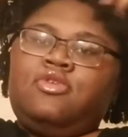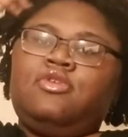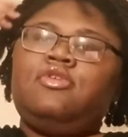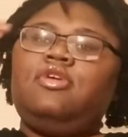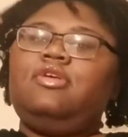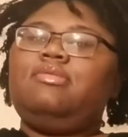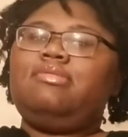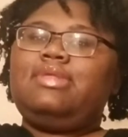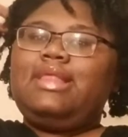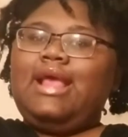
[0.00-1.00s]
You
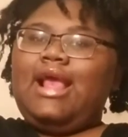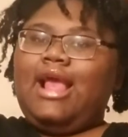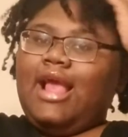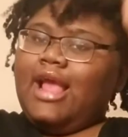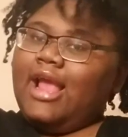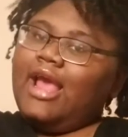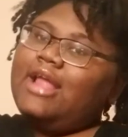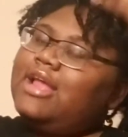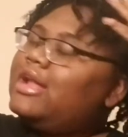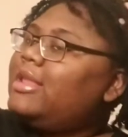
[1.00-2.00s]
see?
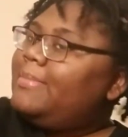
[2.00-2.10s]
Hold on, let me